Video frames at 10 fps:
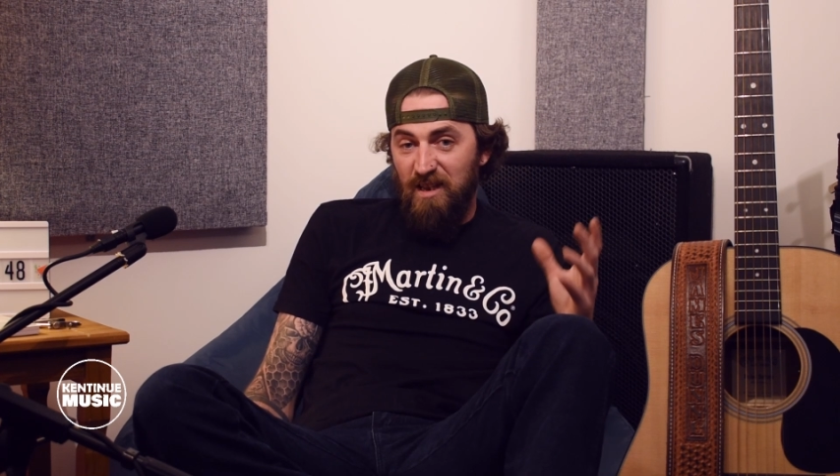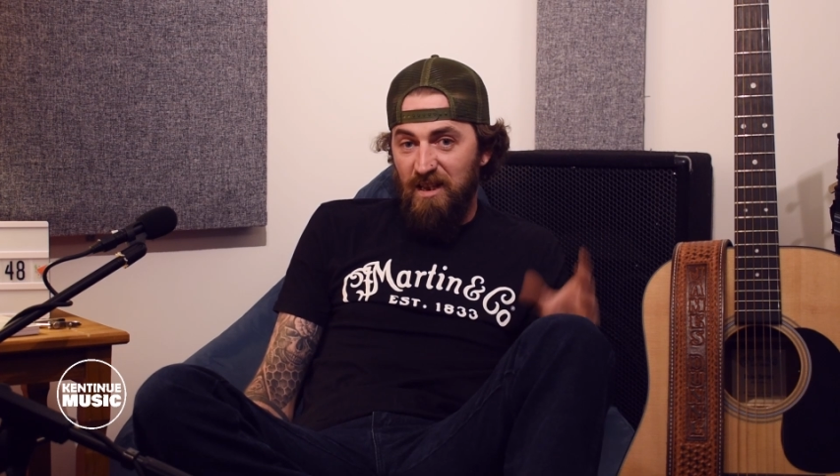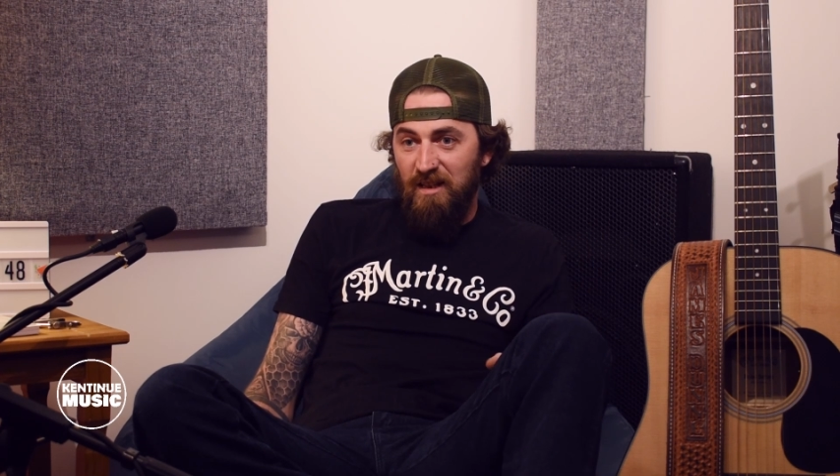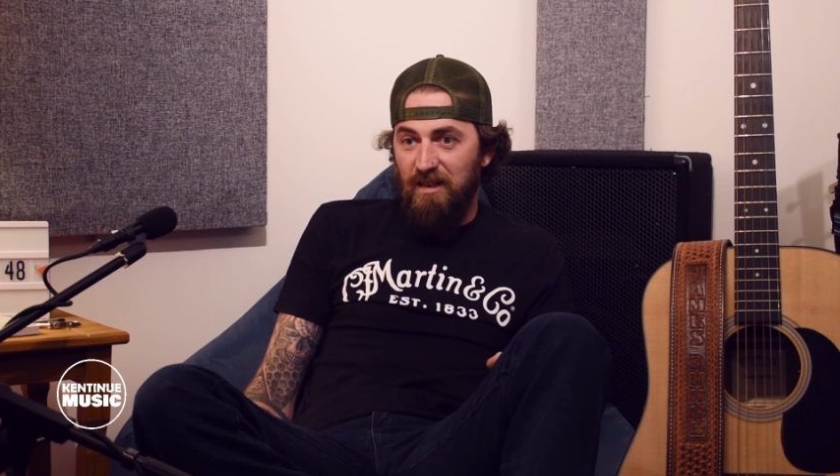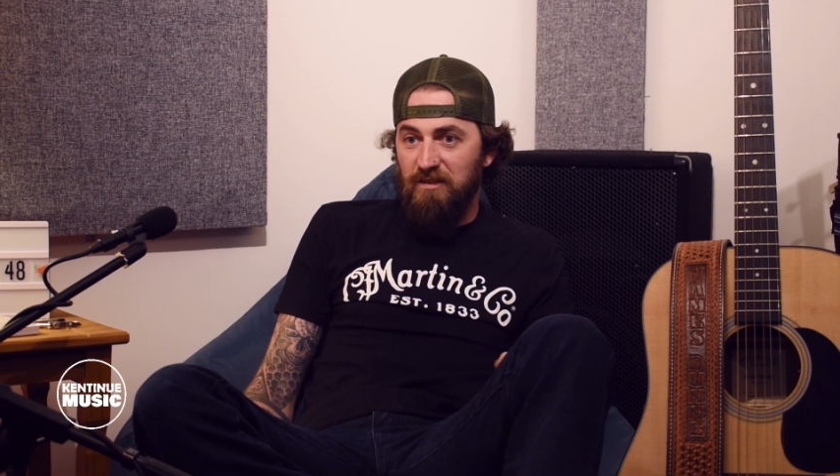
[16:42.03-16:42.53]

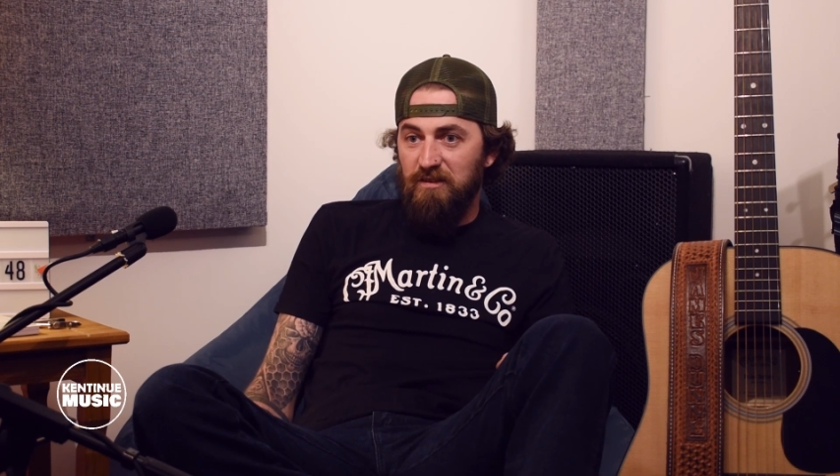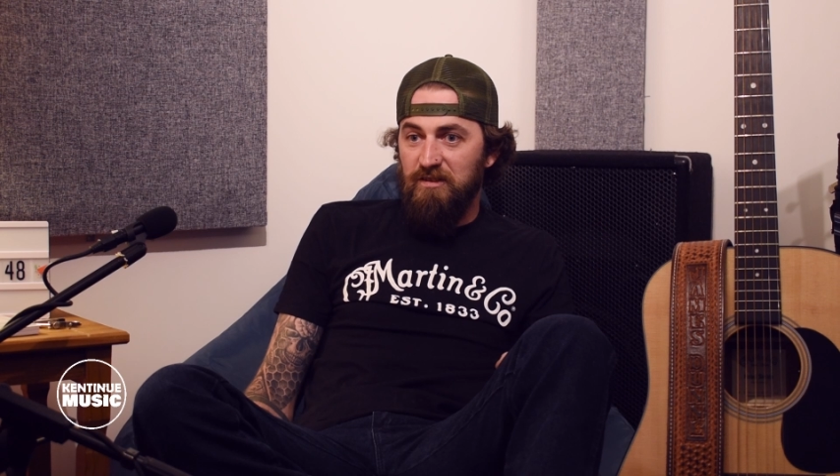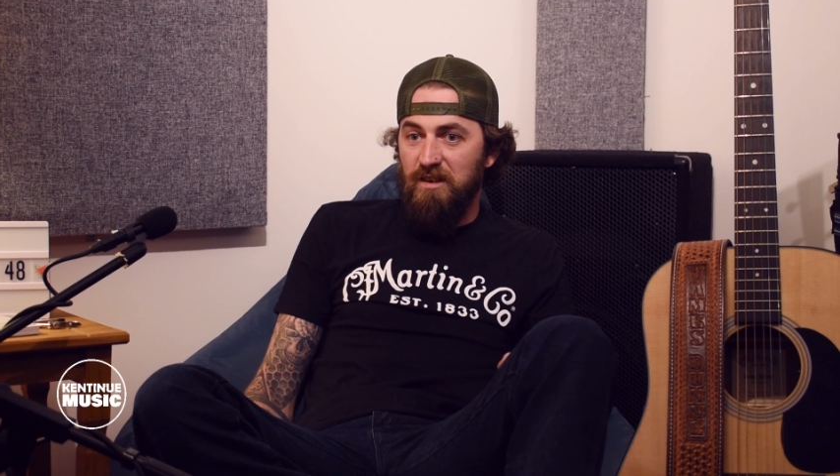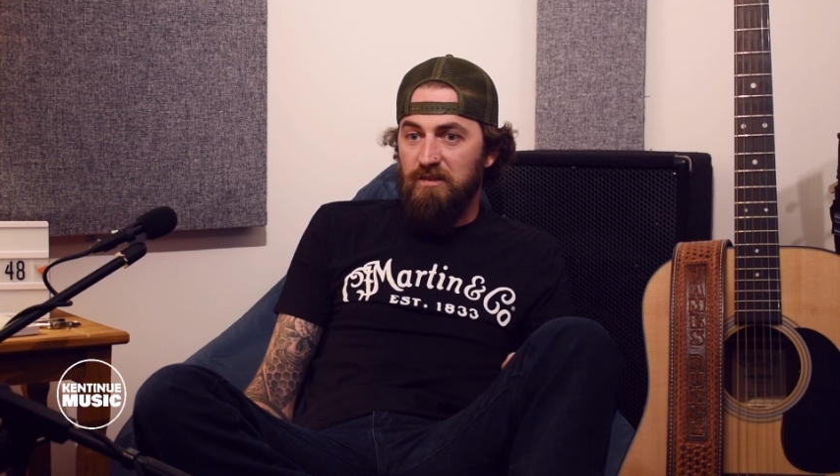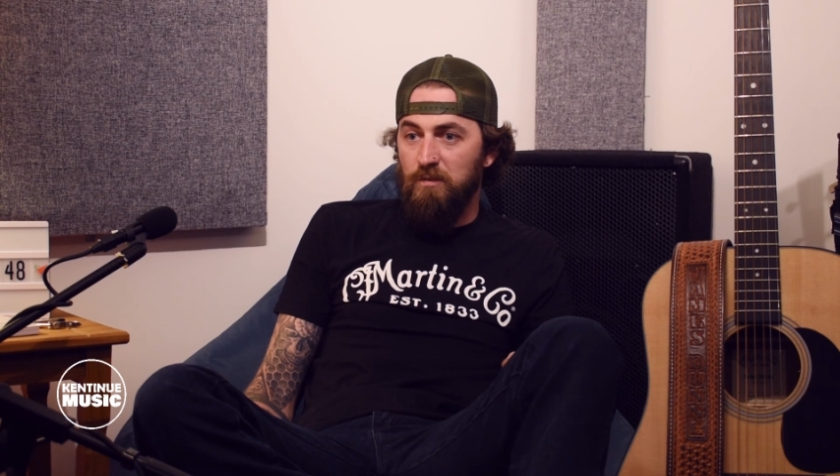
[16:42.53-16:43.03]

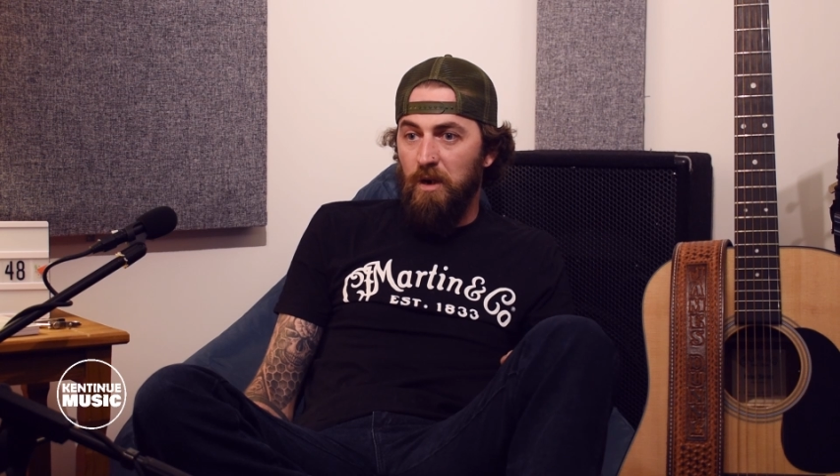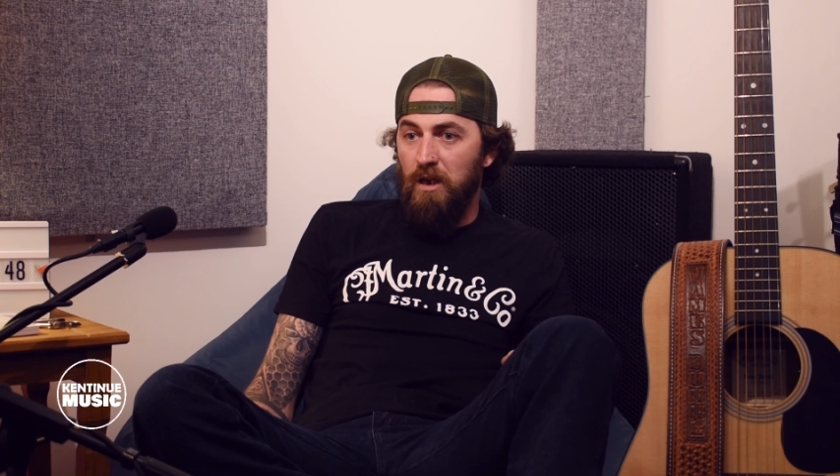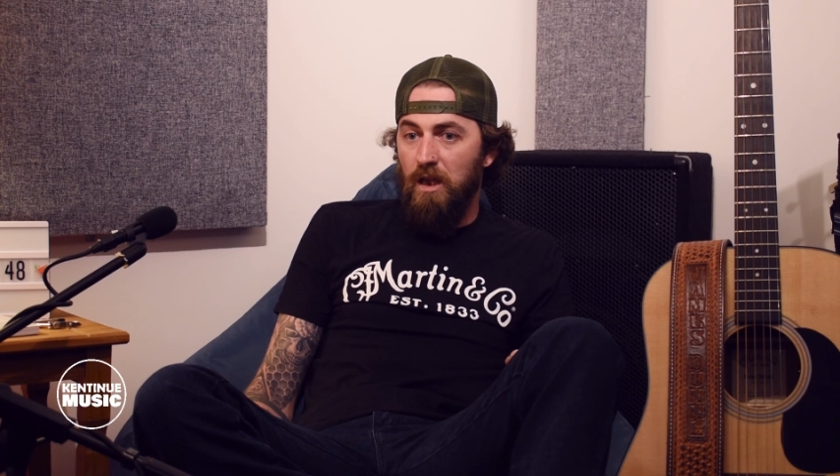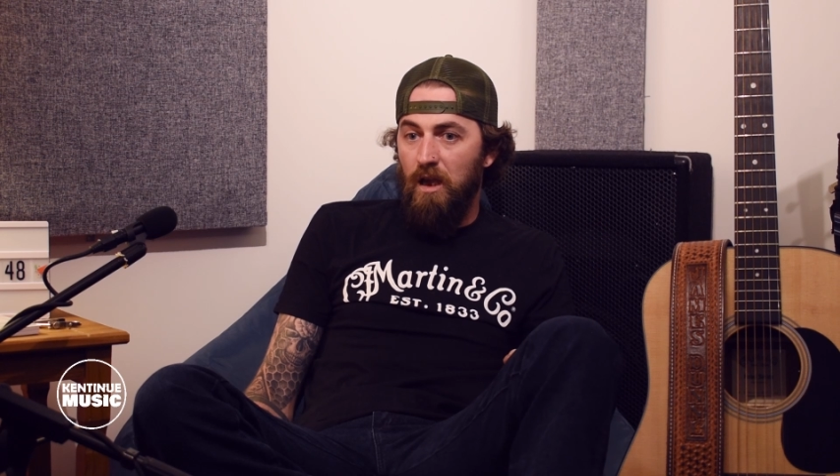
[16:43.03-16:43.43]
it's a way of